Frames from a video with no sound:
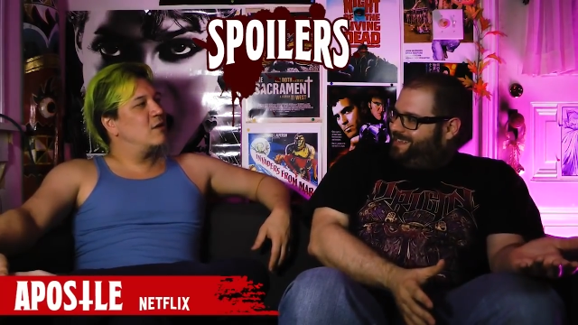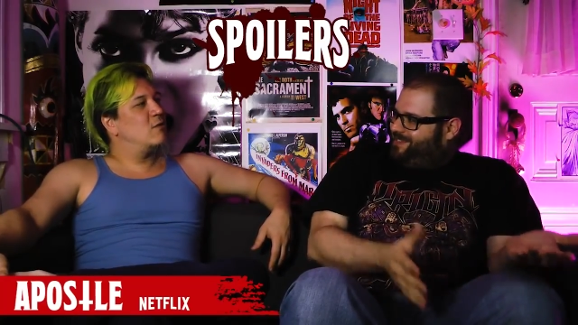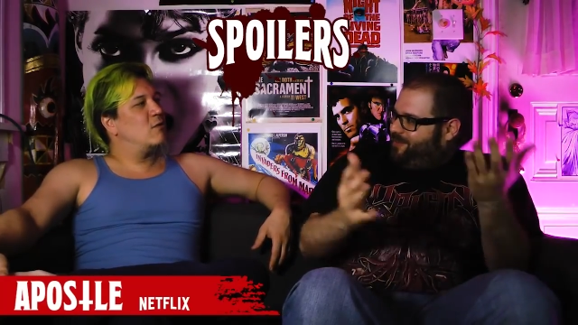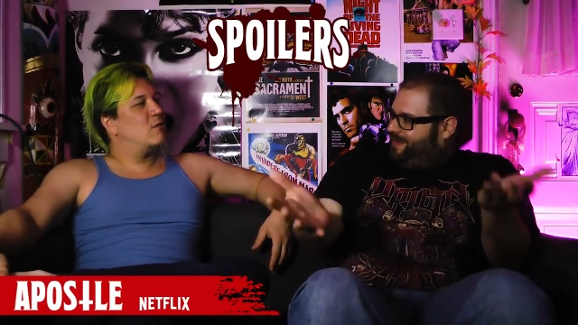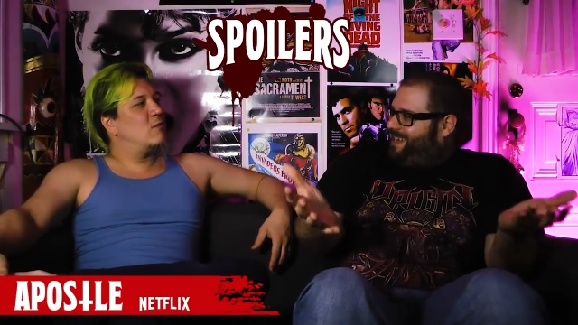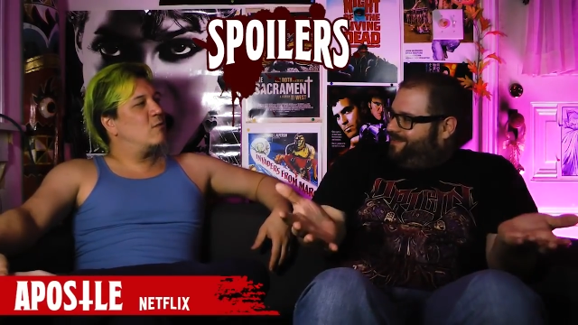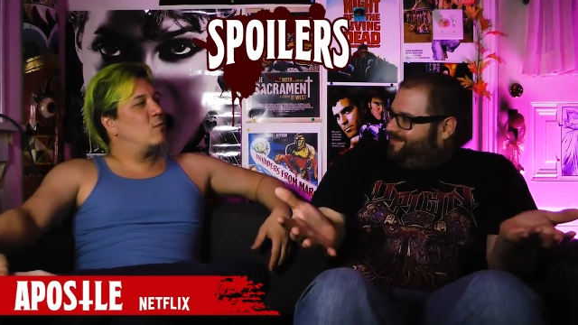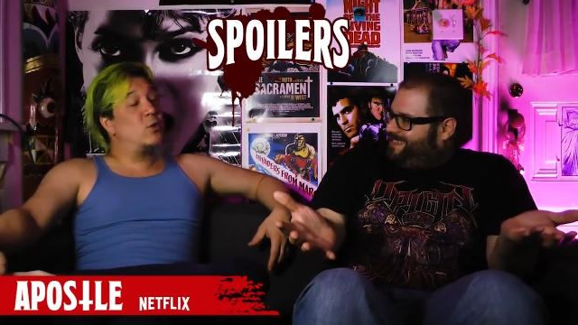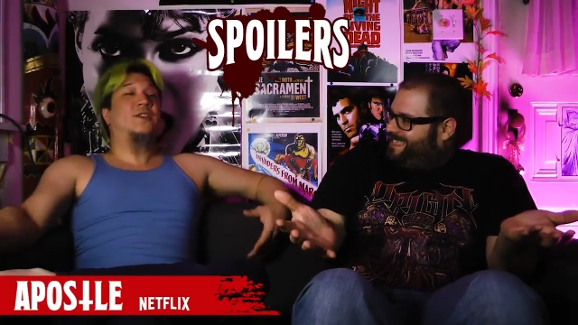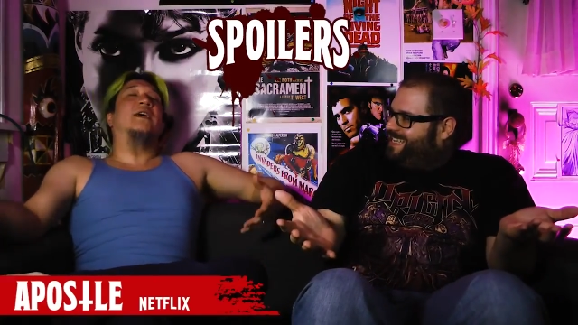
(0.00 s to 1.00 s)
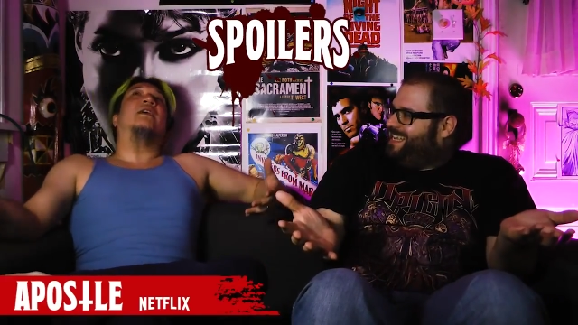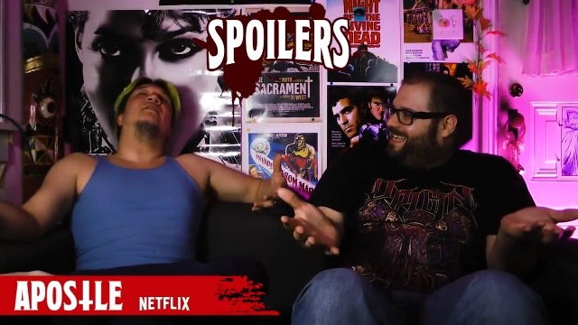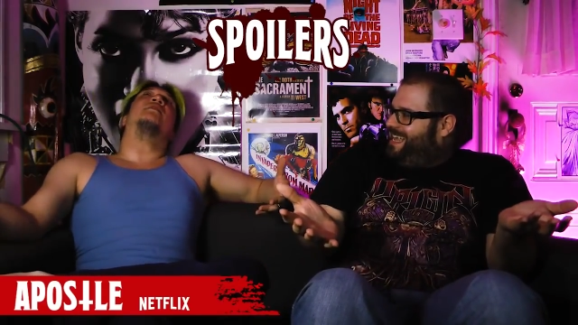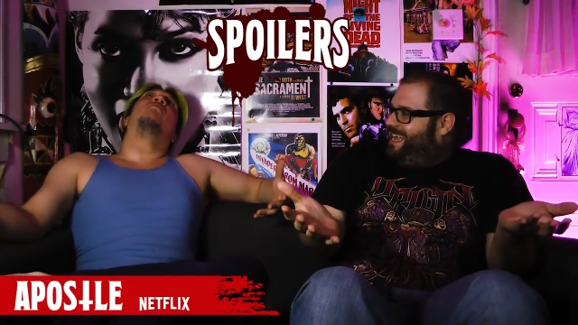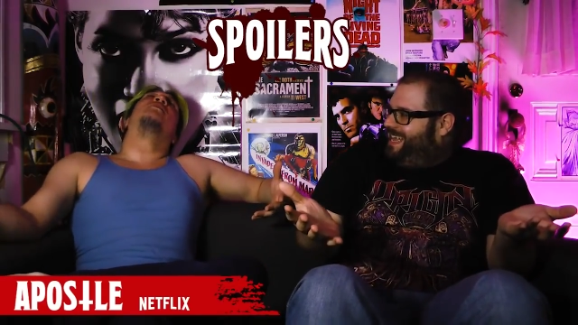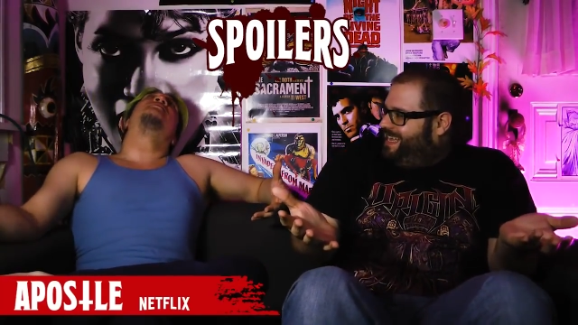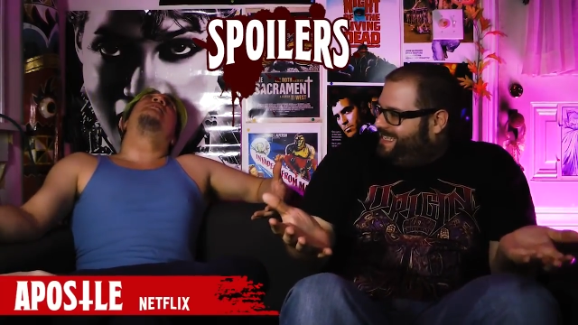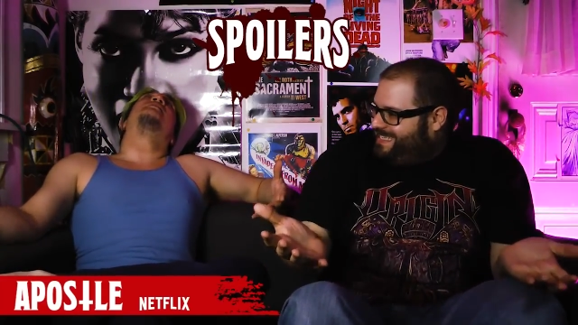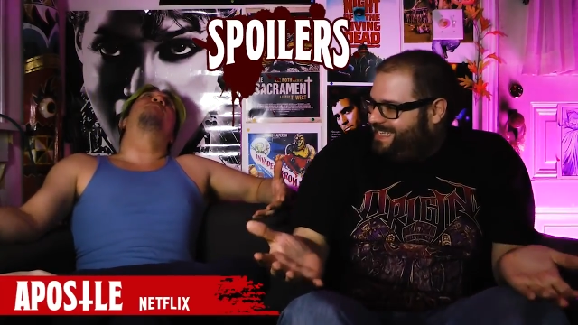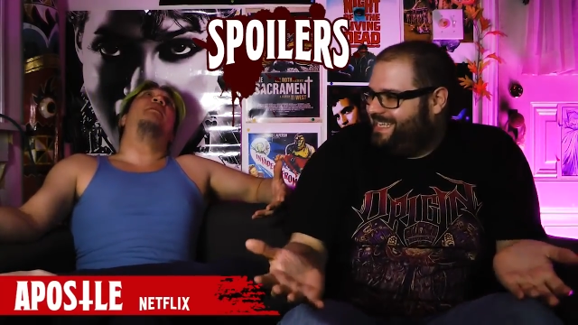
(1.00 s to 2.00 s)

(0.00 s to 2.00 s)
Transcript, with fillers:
Speaker 1: it, so it becomes. Well, it's like it's, well, it's like the